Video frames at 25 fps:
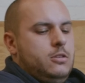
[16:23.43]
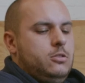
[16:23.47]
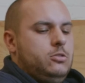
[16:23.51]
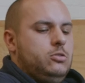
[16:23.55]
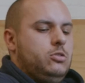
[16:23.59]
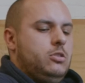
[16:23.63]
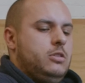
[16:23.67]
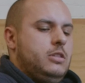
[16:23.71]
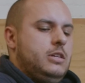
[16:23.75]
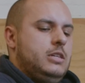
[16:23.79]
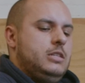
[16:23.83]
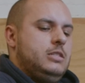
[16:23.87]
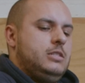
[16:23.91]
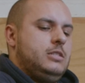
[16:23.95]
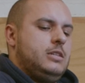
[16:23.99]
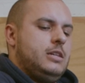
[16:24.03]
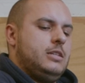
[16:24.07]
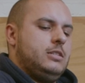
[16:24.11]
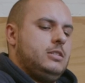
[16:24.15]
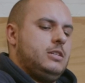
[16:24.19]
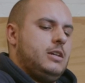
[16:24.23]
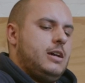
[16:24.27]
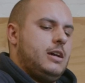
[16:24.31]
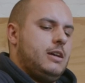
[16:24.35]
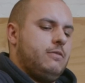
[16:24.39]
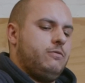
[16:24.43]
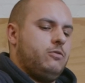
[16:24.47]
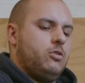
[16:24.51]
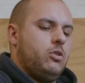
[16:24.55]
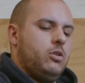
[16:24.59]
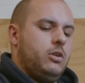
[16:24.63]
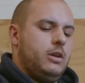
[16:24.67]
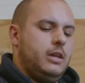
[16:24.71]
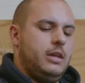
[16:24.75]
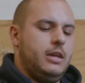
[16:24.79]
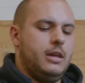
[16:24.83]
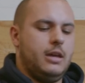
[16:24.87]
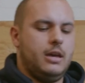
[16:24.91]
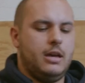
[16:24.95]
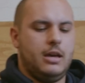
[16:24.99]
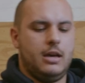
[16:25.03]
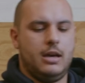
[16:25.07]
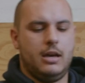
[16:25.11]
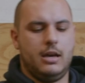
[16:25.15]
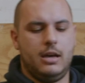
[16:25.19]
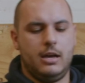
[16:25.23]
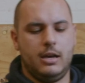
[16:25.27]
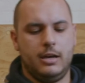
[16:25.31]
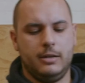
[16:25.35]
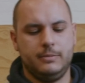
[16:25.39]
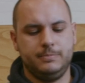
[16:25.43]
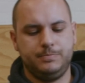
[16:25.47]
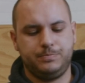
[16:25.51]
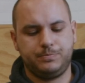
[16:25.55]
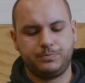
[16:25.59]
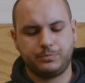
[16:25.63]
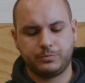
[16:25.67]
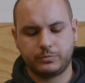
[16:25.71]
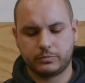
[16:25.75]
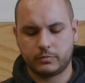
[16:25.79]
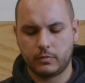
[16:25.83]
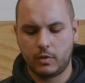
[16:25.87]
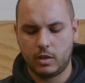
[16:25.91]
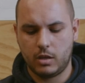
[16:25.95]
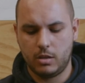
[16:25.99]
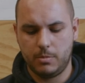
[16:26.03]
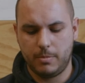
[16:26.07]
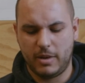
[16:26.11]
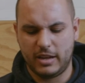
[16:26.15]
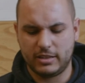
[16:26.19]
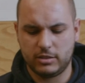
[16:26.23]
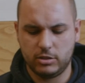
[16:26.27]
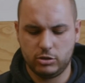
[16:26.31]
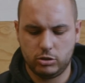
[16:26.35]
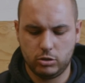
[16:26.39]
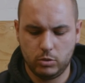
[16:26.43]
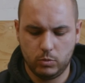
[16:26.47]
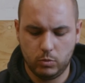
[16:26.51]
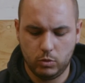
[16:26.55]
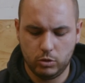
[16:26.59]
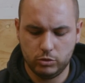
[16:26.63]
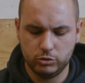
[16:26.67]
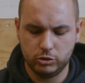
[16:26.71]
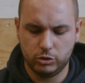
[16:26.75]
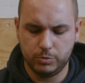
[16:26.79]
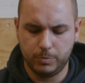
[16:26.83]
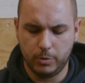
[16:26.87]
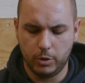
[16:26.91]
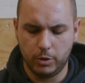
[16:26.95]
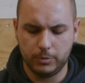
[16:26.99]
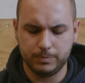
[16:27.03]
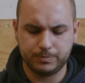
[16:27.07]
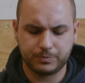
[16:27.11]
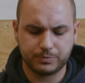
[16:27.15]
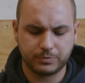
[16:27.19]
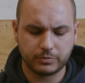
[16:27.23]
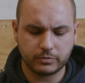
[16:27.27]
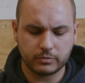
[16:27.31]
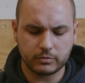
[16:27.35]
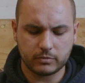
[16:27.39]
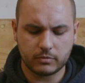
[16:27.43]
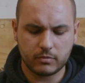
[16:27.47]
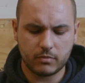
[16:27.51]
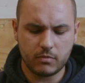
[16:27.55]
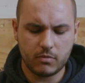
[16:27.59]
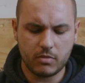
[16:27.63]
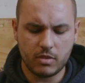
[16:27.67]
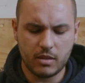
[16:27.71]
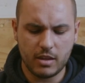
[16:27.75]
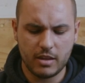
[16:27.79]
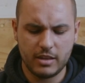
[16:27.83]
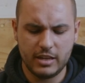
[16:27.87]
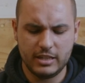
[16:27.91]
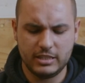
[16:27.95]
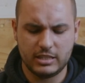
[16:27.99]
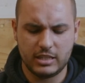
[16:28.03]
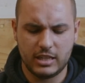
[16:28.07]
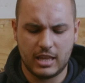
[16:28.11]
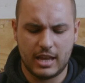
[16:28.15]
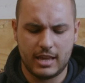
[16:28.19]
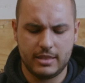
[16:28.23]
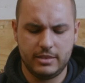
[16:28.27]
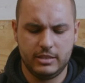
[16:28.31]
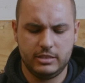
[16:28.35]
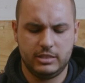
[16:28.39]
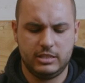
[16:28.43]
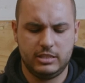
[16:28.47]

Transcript: So these sets that I've got here are Magnuson ones, but these are like the